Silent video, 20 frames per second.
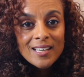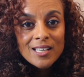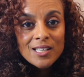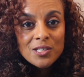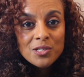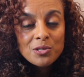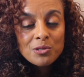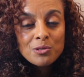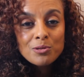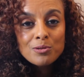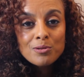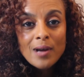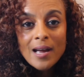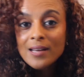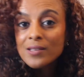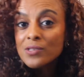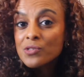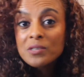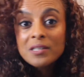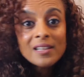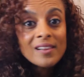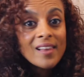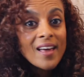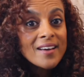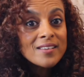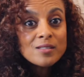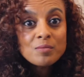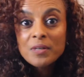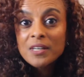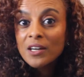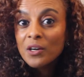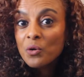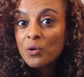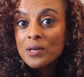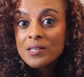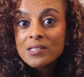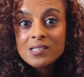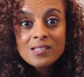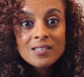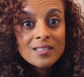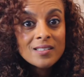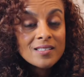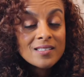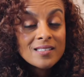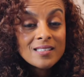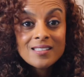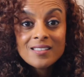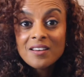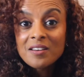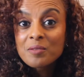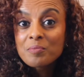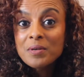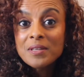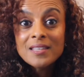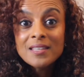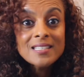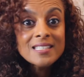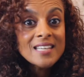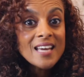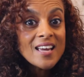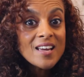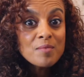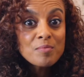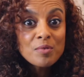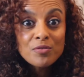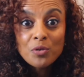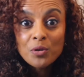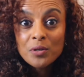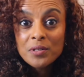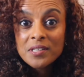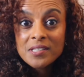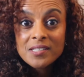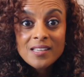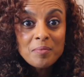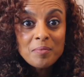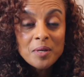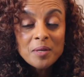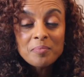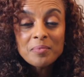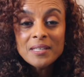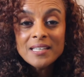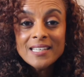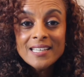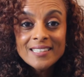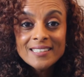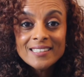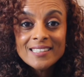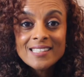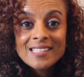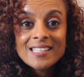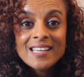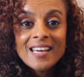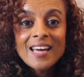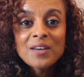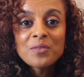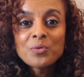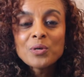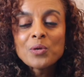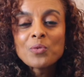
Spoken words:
to answer any last minute questions. It's going to be the day before the summit begins, and we